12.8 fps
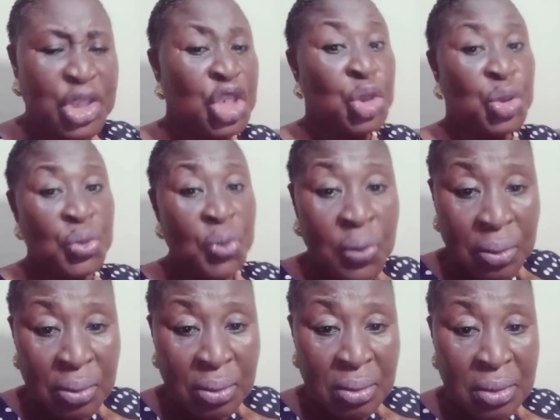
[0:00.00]
Is it shoe?
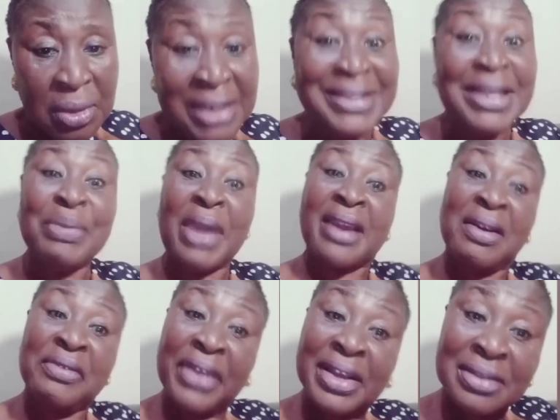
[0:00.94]
Is it my
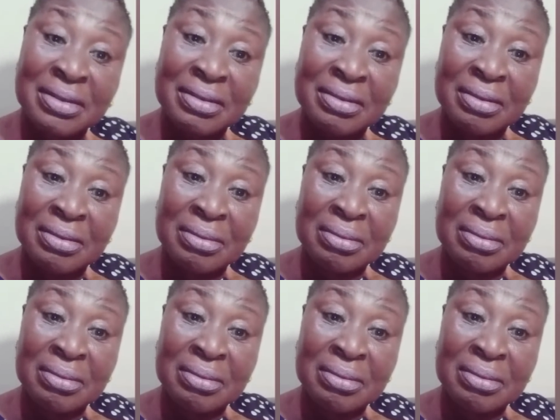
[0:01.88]
canvas?